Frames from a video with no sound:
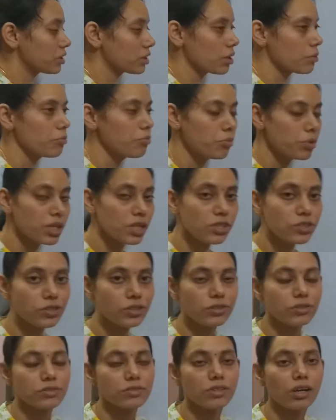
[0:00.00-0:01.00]

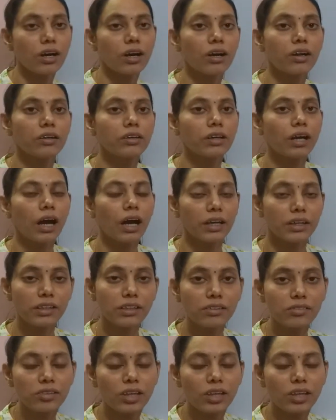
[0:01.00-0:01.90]
temperatures are higher